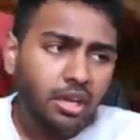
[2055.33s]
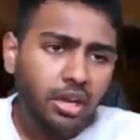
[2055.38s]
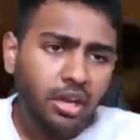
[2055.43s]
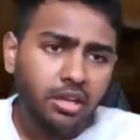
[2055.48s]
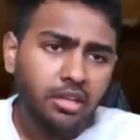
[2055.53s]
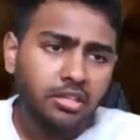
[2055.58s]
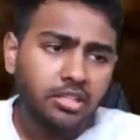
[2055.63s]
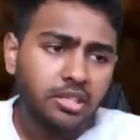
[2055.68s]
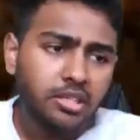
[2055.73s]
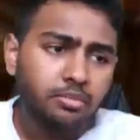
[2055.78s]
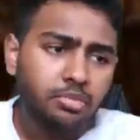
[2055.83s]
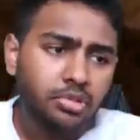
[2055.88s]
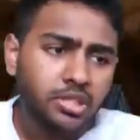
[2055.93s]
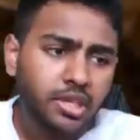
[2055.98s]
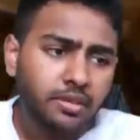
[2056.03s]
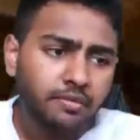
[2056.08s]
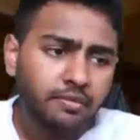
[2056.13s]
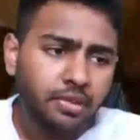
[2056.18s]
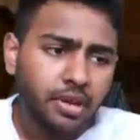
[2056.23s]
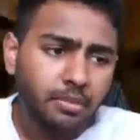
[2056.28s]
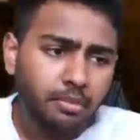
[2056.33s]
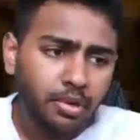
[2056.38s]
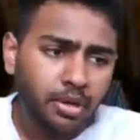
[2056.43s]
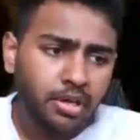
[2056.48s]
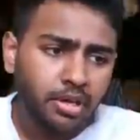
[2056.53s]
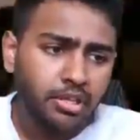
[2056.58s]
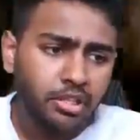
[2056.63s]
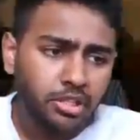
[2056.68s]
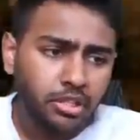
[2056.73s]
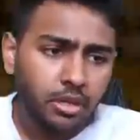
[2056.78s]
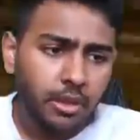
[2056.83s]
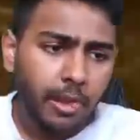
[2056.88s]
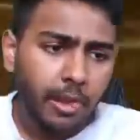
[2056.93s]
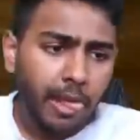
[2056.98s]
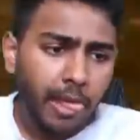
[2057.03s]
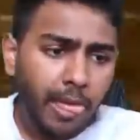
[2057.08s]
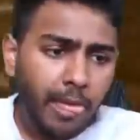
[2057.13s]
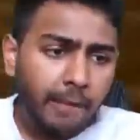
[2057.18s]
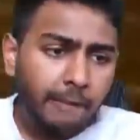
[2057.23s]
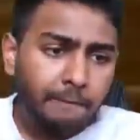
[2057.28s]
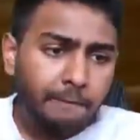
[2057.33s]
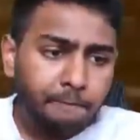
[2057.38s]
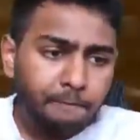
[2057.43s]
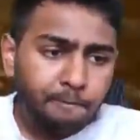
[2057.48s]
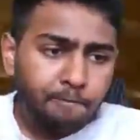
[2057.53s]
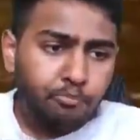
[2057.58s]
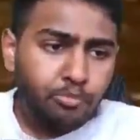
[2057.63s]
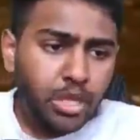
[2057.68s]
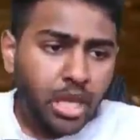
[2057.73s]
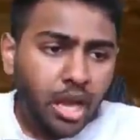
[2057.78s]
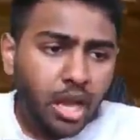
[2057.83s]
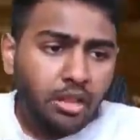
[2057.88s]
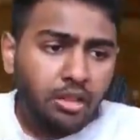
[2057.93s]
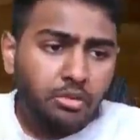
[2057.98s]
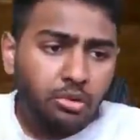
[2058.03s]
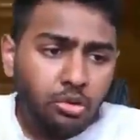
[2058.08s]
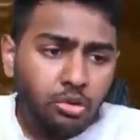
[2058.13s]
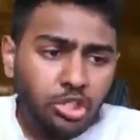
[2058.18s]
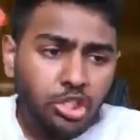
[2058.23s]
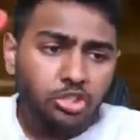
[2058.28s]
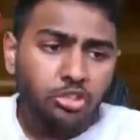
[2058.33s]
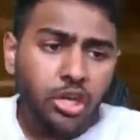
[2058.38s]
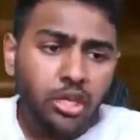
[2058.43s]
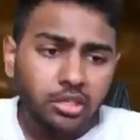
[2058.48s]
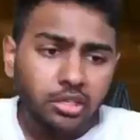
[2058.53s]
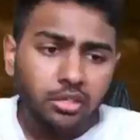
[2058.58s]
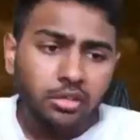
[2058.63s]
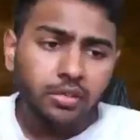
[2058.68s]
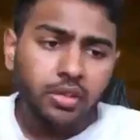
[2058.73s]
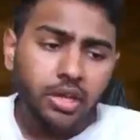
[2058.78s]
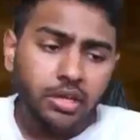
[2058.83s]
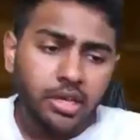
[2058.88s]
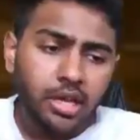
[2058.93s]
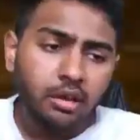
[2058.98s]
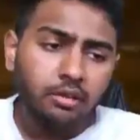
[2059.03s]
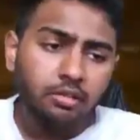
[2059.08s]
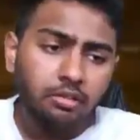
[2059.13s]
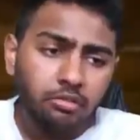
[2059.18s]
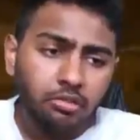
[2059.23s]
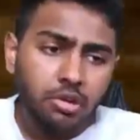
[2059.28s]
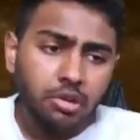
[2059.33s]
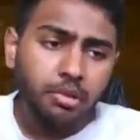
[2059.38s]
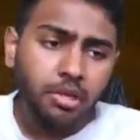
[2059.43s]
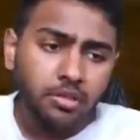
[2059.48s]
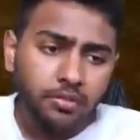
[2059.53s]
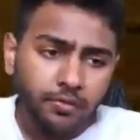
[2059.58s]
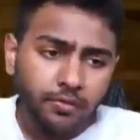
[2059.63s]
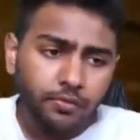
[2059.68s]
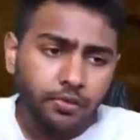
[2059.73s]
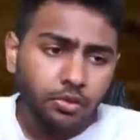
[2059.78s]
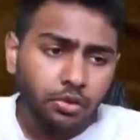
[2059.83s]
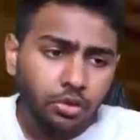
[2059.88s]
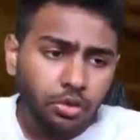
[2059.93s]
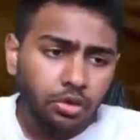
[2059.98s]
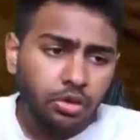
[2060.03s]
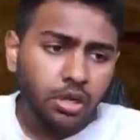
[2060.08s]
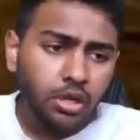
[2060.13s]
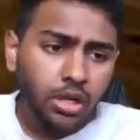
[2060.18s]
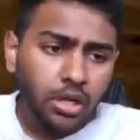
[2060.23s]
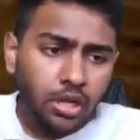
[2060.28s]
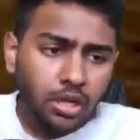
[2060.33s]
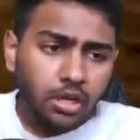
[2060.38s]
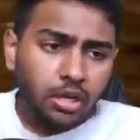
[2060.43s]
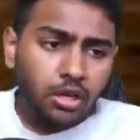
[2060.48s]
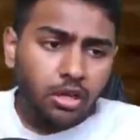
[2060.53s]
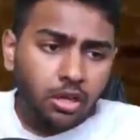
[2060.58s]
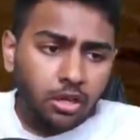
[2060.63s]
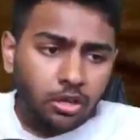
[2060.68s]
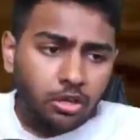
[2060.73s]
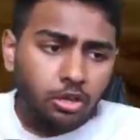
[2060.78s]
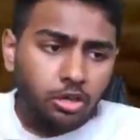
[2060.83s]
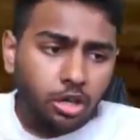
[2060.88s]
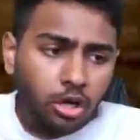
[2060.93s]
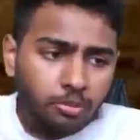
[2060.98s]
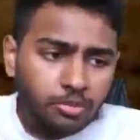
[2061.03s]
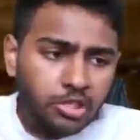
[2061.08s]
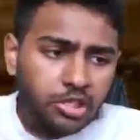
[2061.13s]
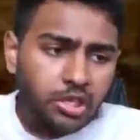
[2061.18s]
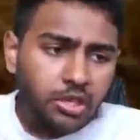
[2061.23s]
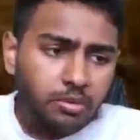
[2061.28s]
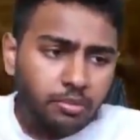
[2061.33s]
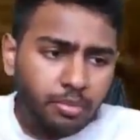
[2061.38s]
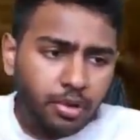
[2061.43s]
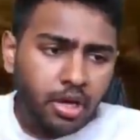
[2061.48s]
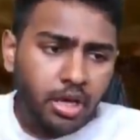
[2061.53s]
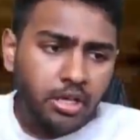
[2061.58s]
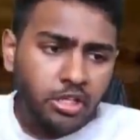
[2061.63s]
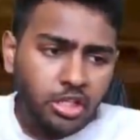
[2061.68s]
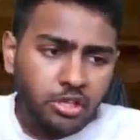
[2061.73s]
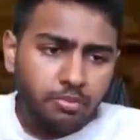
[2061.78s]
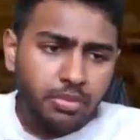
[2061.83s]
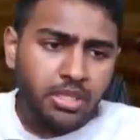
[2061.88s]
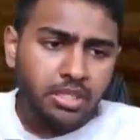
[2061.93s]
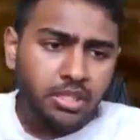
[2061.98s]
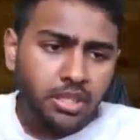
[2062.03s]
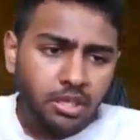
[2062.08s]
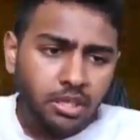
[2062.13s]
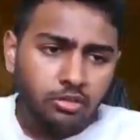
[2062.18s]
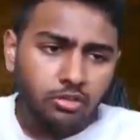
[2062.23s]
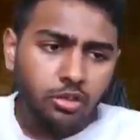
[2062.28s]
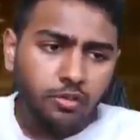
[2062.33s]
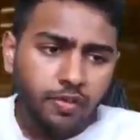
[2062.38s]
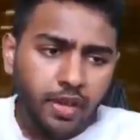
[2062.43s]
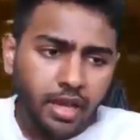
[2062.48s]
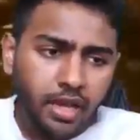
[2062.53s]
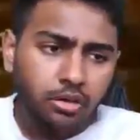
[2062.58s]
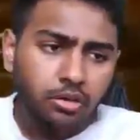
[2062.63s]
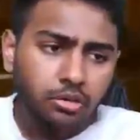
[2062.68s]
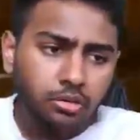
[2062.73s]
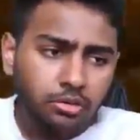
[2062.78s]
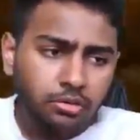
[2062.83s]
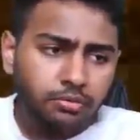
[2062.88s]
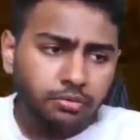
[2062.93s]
like a simple 10 frame punish. At the wall, she tried to do that down 3+4. Good option, but she missed it. It was off angle.